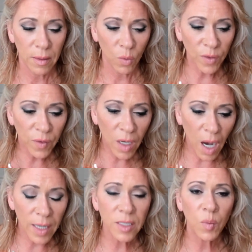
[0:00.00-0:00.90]
We've
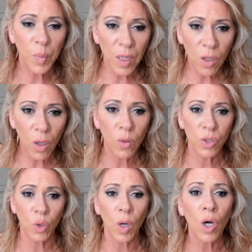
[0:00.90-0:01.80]
got to be
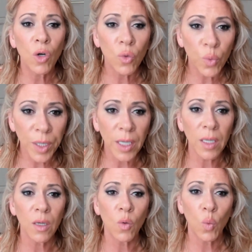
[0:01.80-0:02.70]
those who
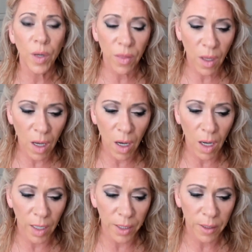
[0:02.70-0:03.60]
agree with
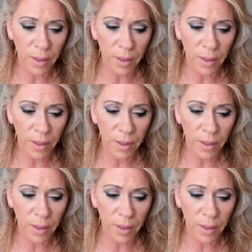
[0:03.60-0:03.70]
God.